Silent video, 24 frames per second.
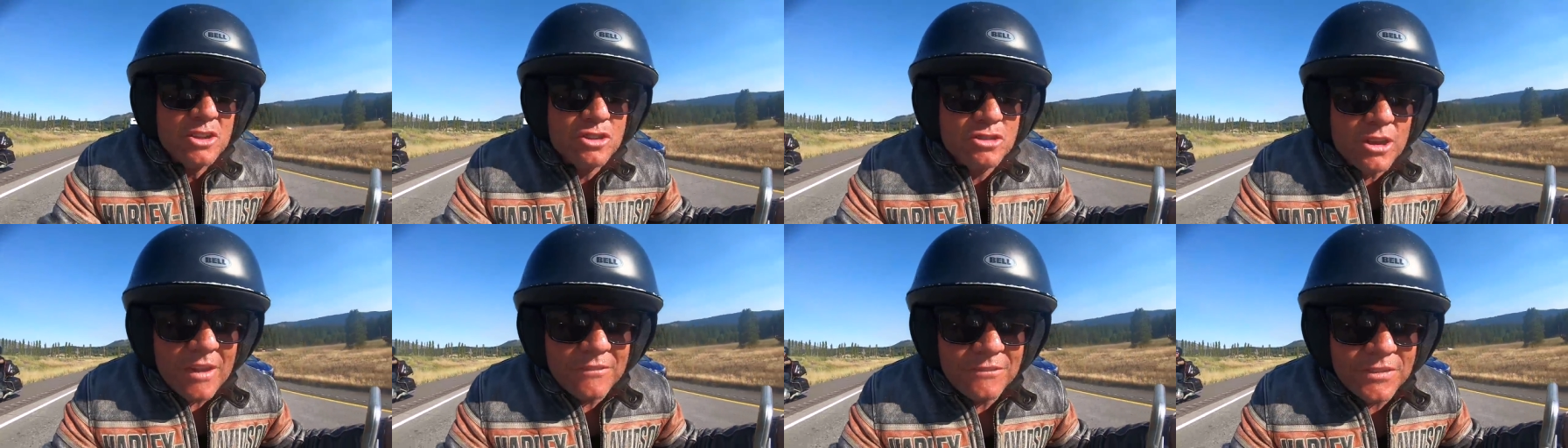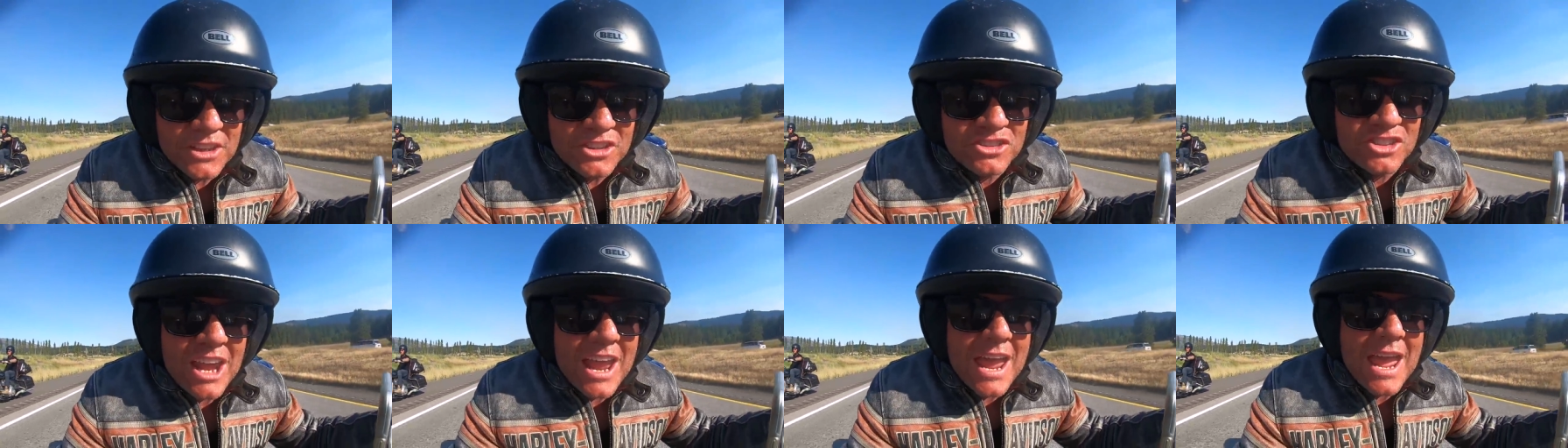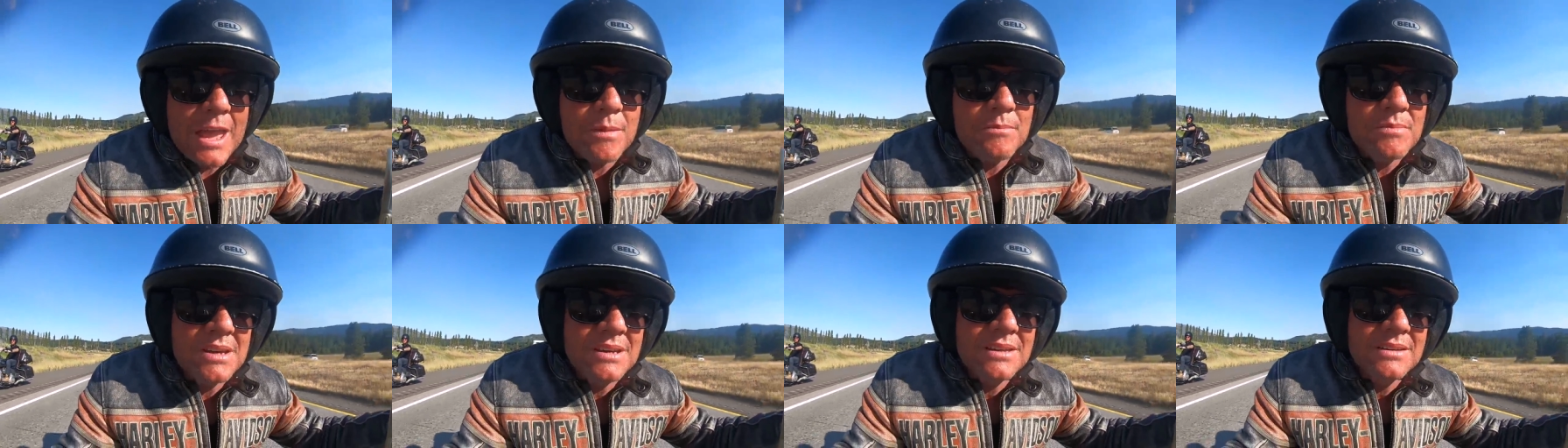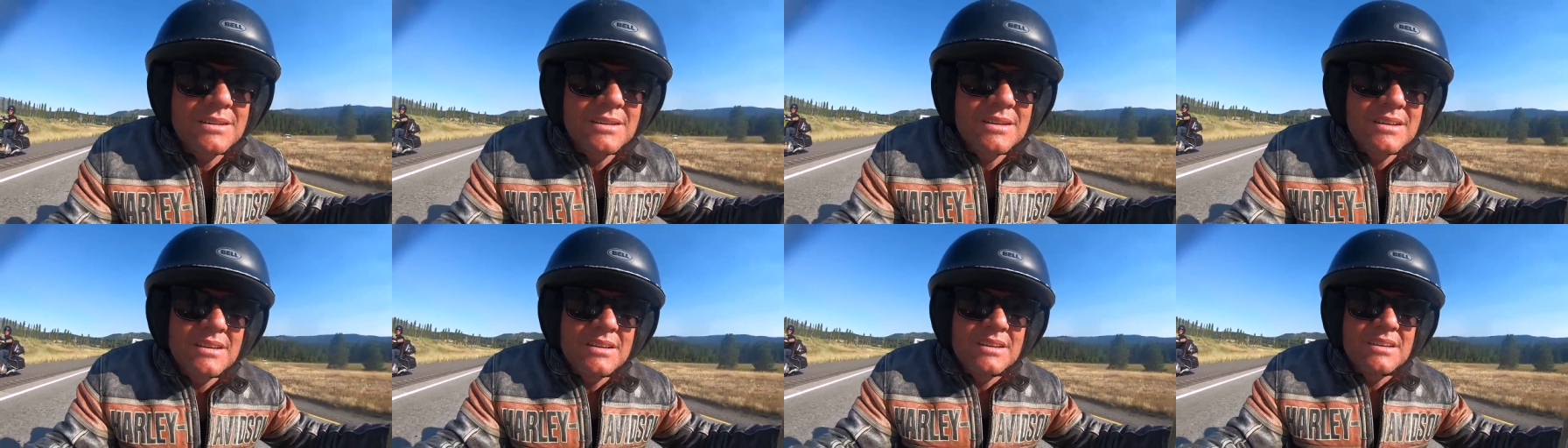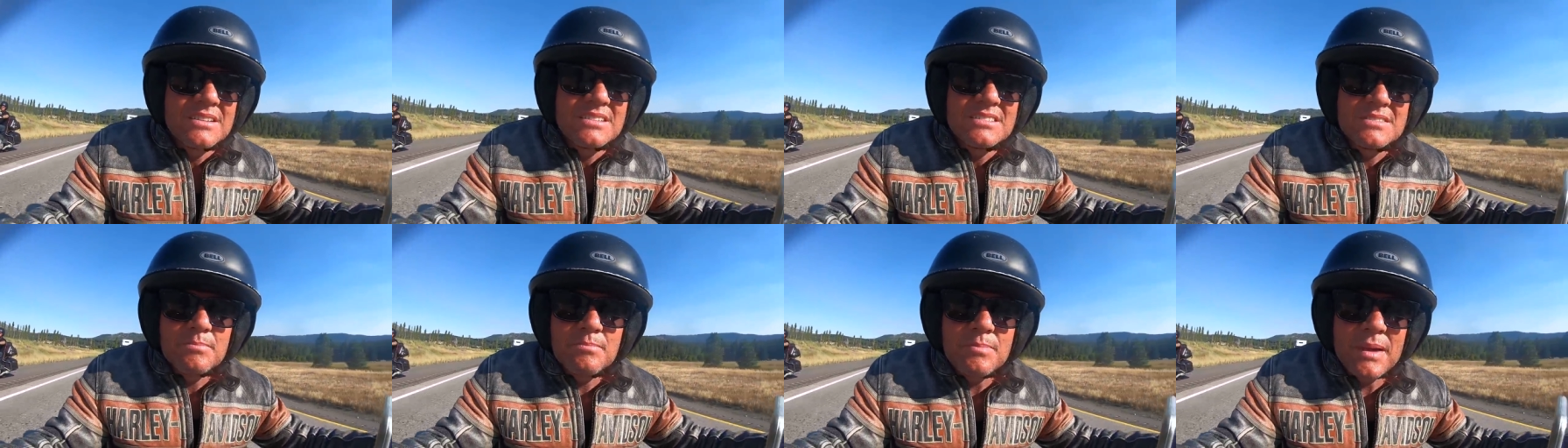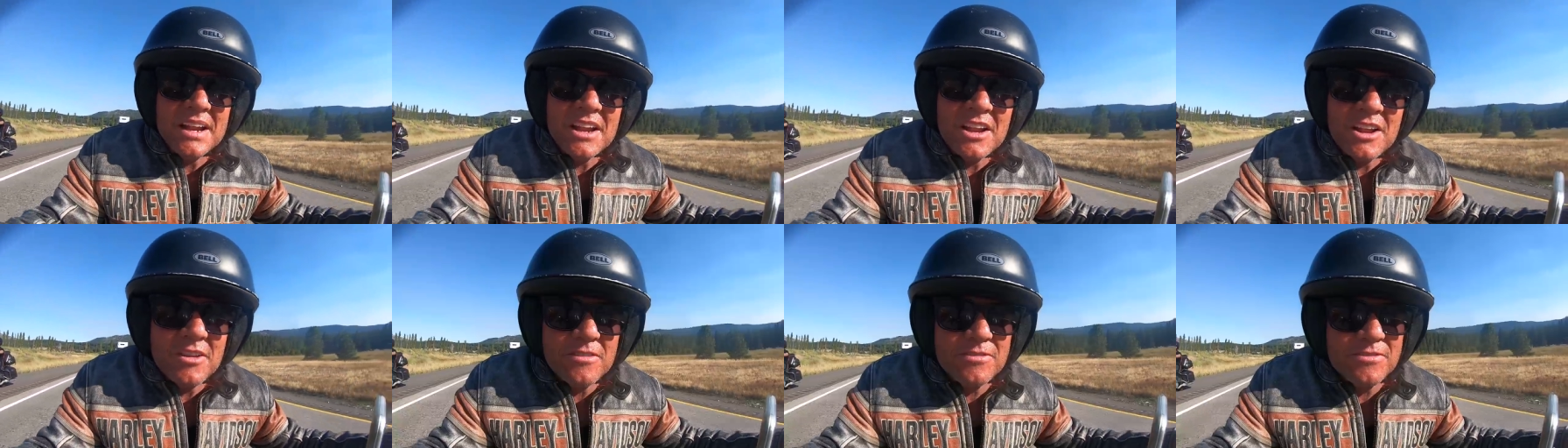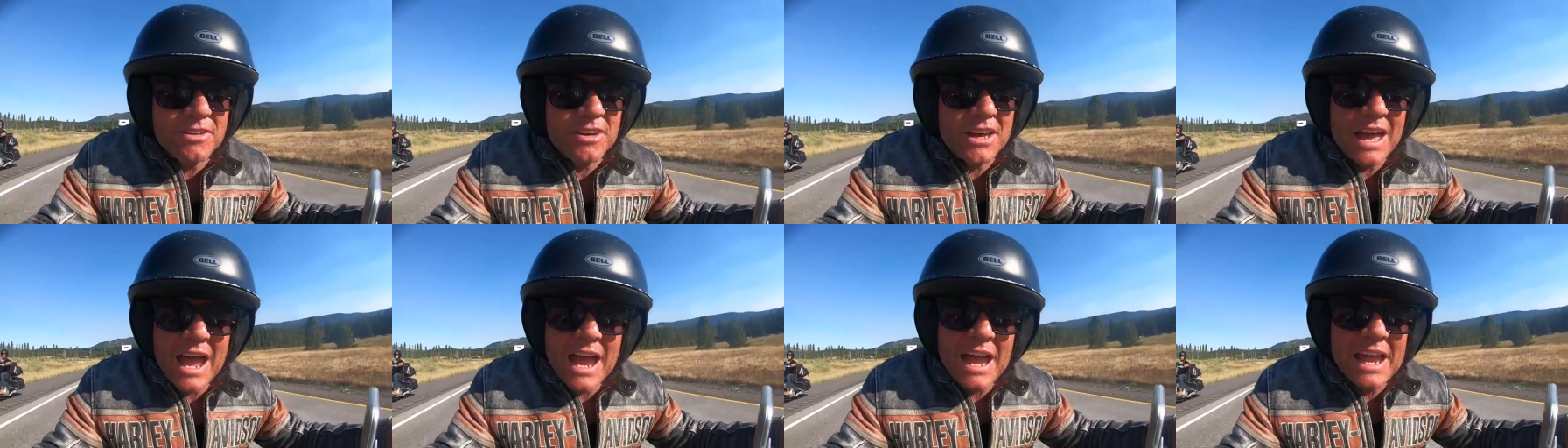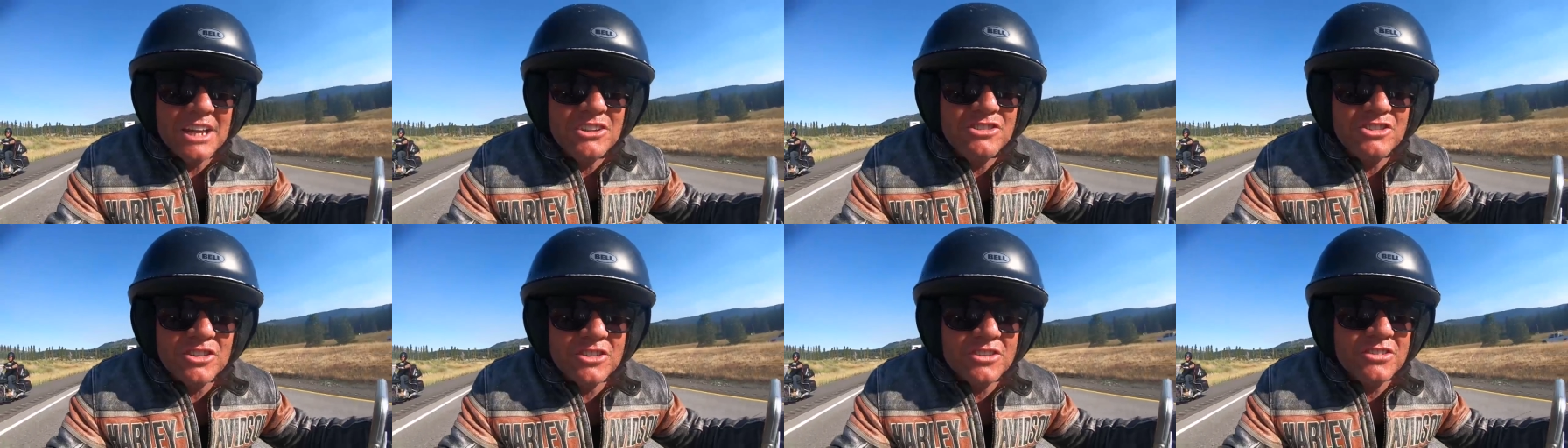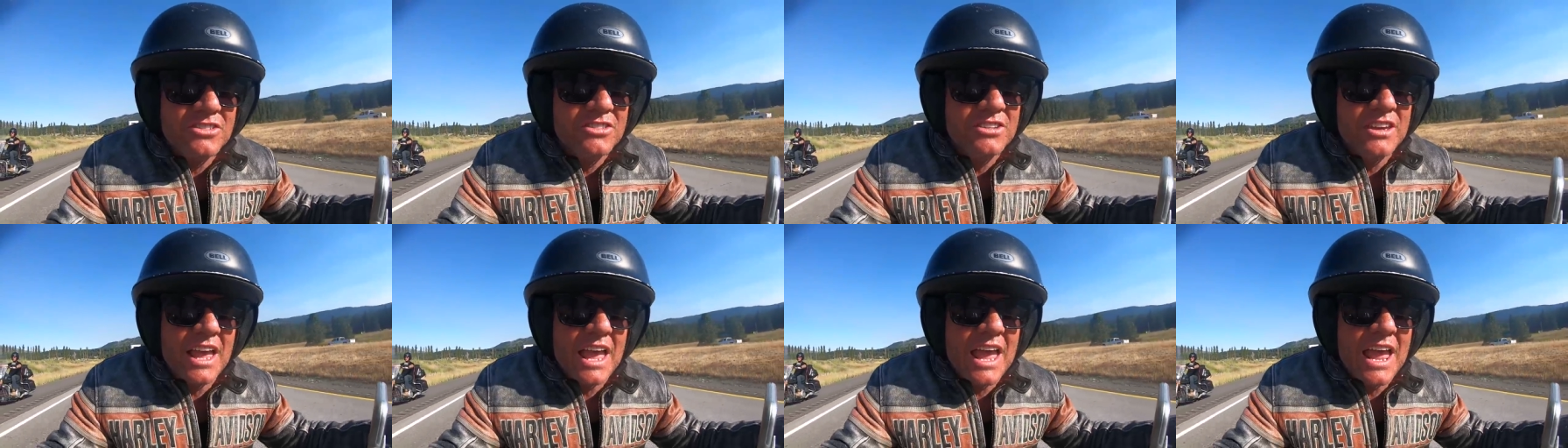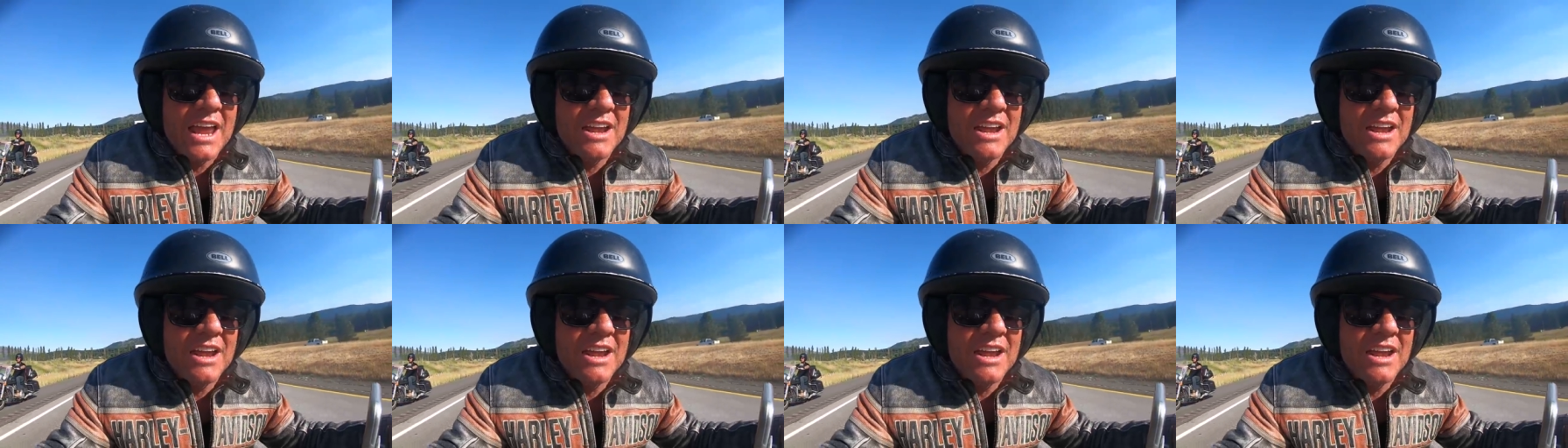Traffic jam, been in it for ages